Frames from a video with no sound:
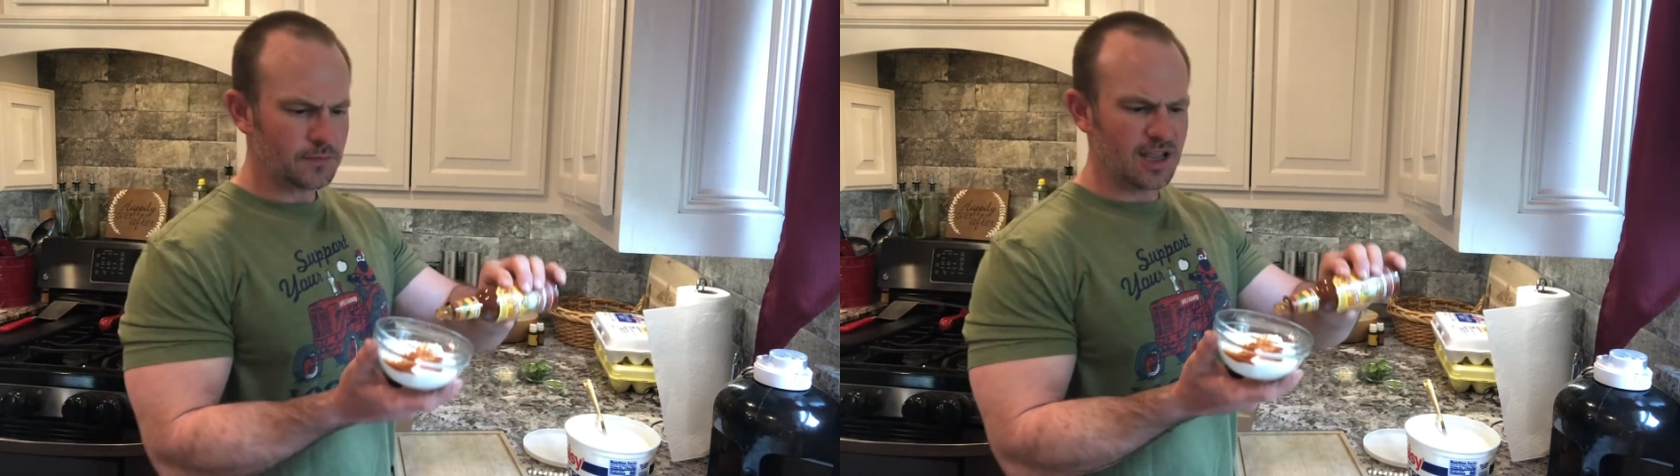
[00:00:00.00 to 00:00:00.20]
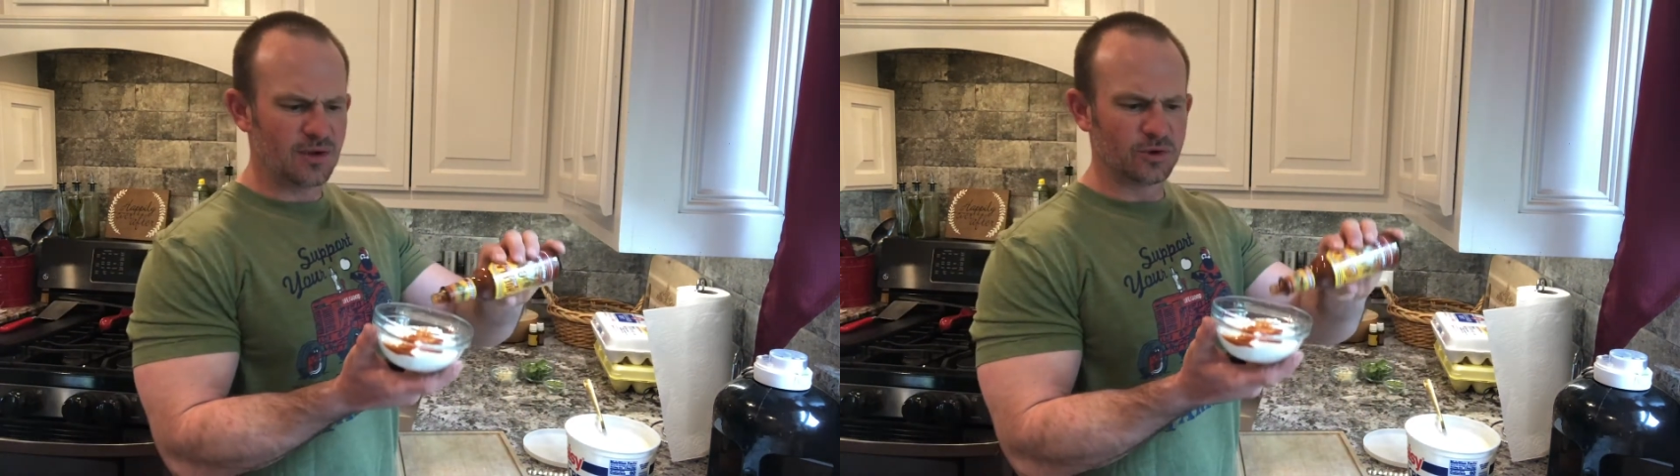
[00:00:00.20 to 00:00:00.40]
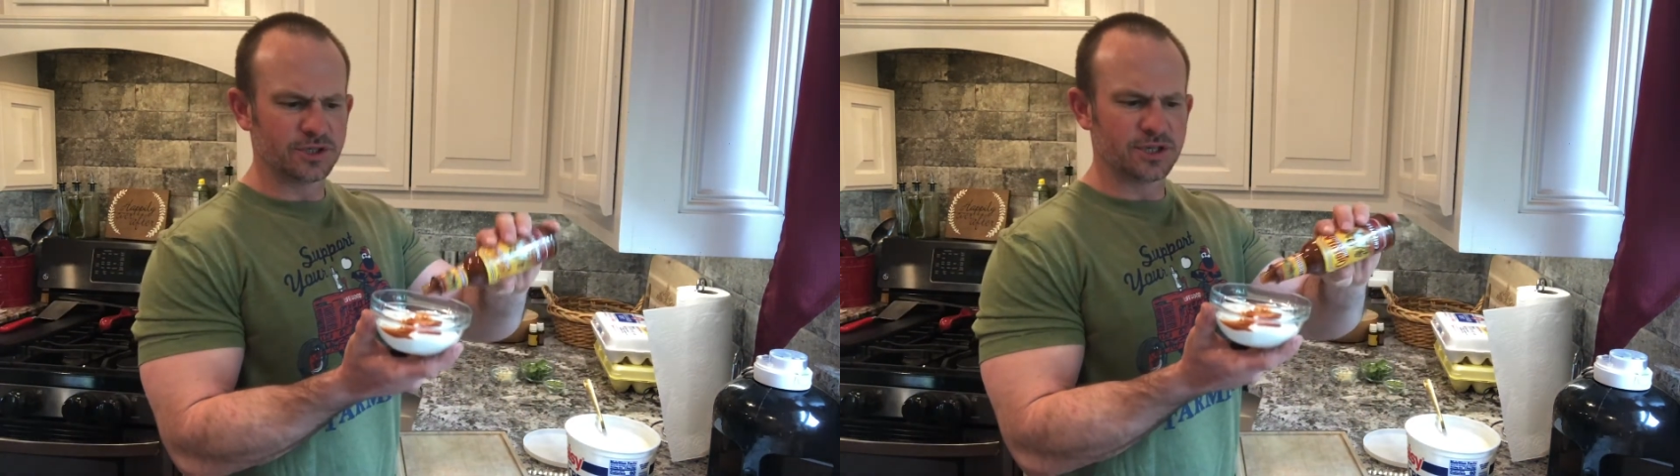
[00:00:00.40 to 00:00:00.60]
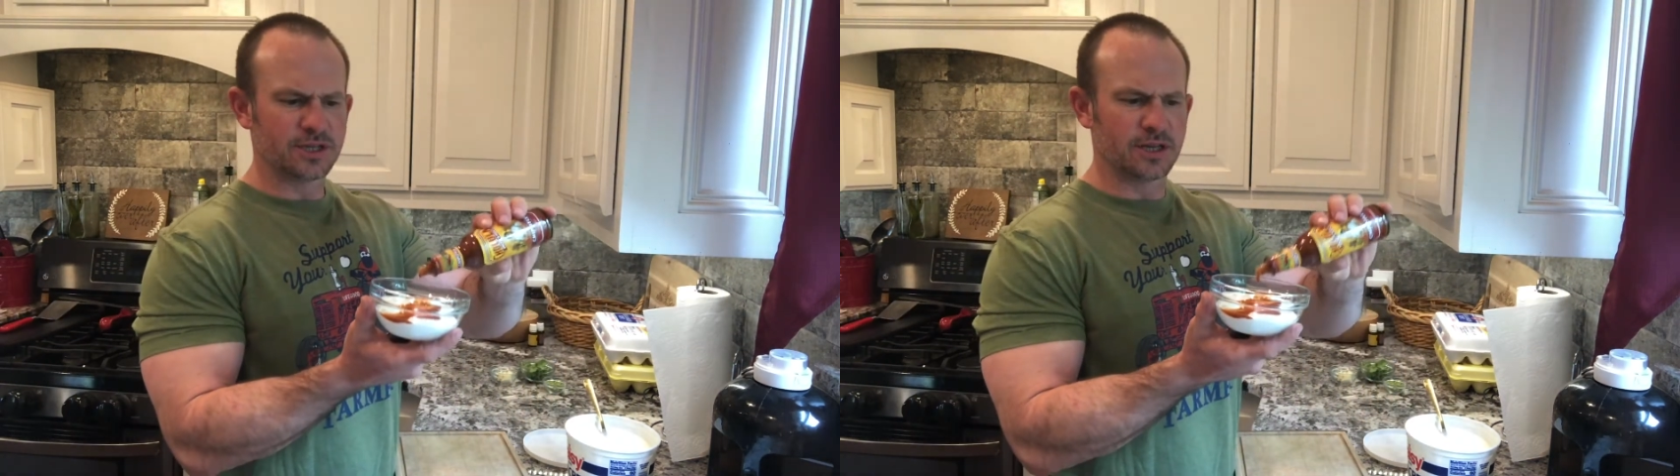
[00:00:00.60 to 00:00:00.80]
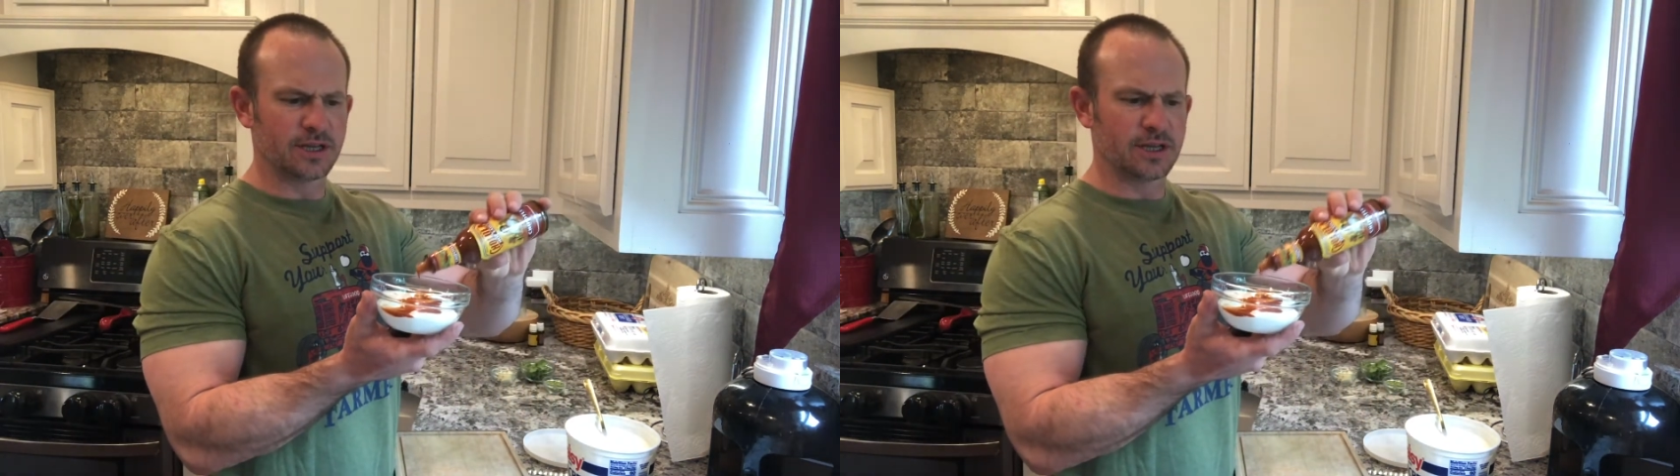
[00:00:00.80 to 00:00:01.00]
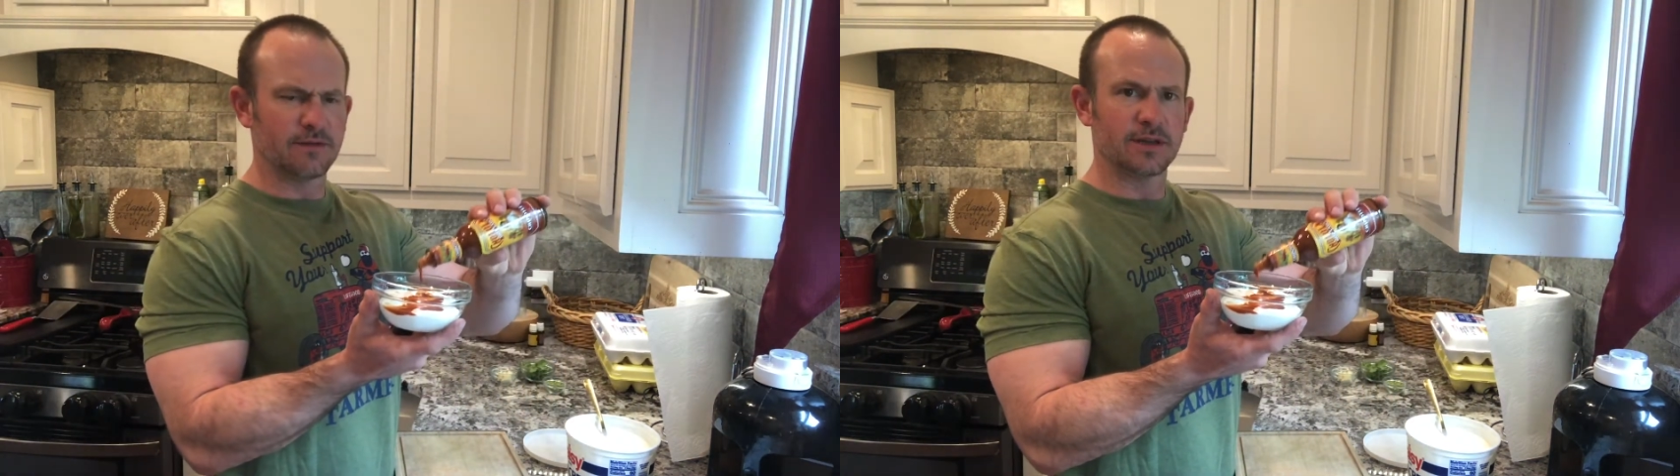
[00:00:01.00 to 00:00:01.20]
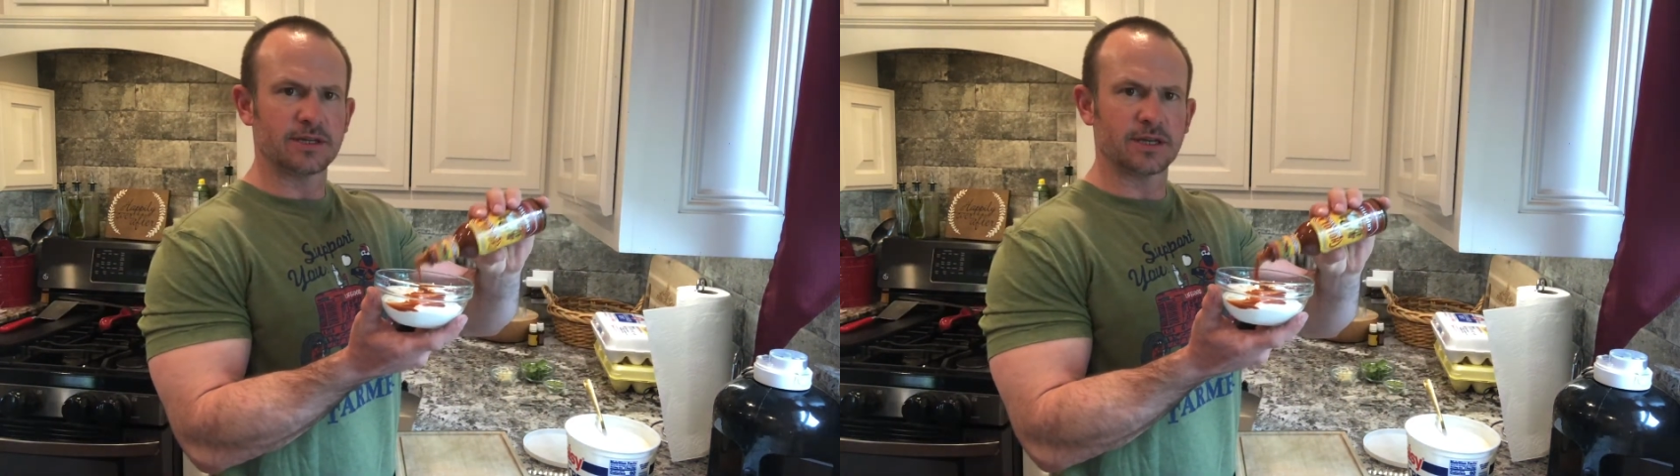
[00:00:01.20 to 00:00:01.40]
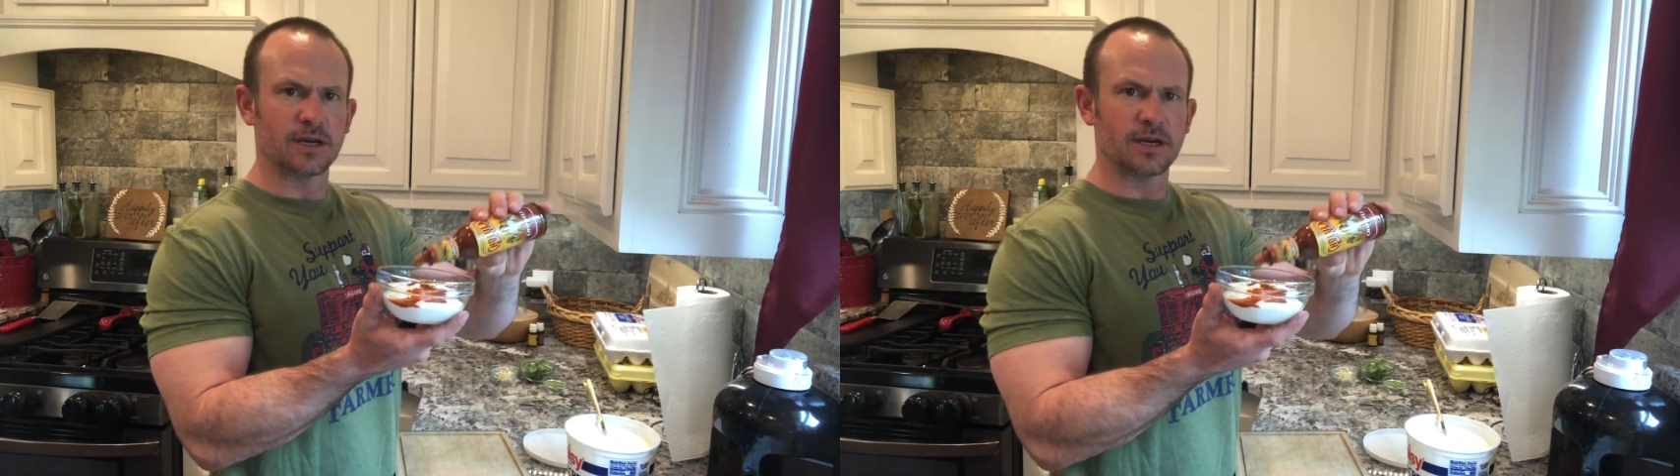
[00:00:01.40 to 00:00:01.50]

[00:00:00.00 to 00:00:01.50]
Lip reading: and we're just gonna give this a